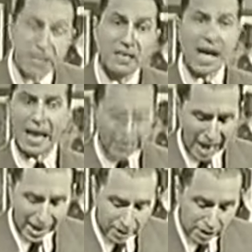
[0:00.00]
is not
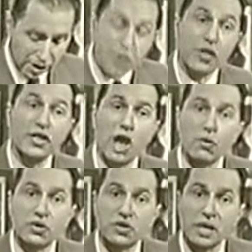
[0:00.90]
like the
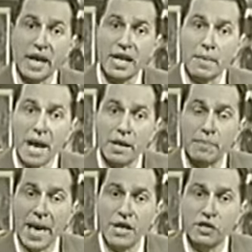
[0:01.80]
notes a, on a
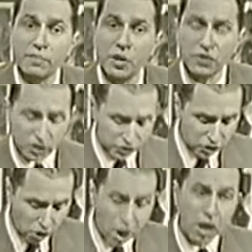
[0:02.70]
page of musical
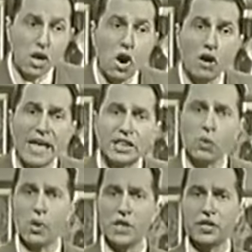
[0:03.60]
score or like
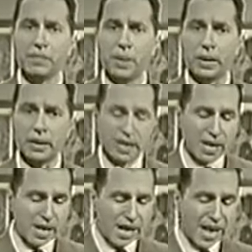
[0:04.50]
the words in a book.
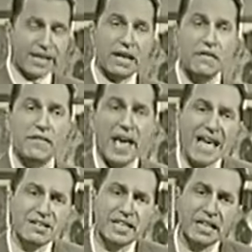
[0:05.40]
It convey,
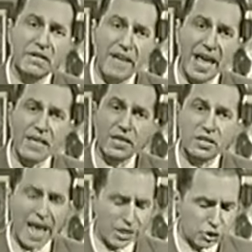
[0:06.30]
has to convey the
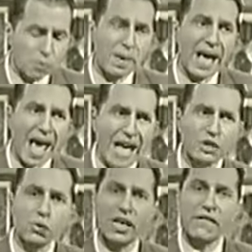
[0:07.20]
statue by
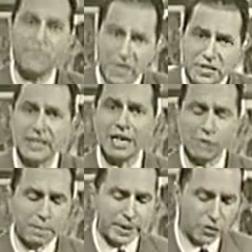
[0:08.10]
actually physically
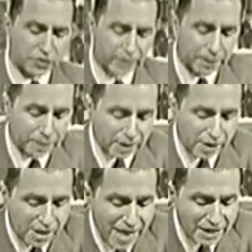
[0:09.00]
reproducing it.
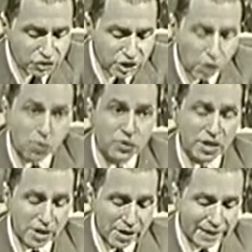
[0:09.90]
That shows
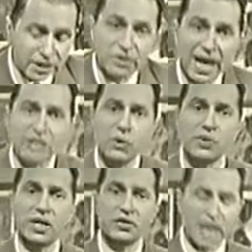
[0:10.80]
that the statue
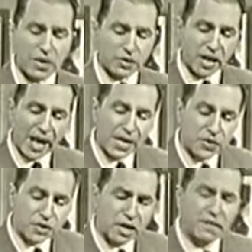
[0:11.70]
is, in a sense, a
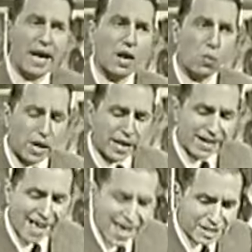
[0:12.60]
servile work.
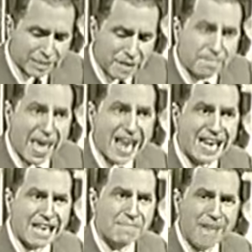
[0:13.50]
It has to be
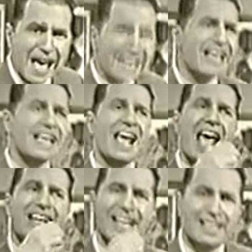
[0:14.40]
made in matter
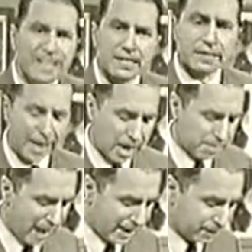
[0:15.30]
and exist
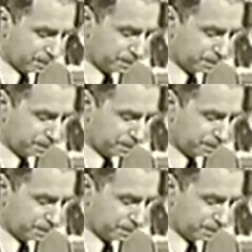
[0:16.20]
in matter.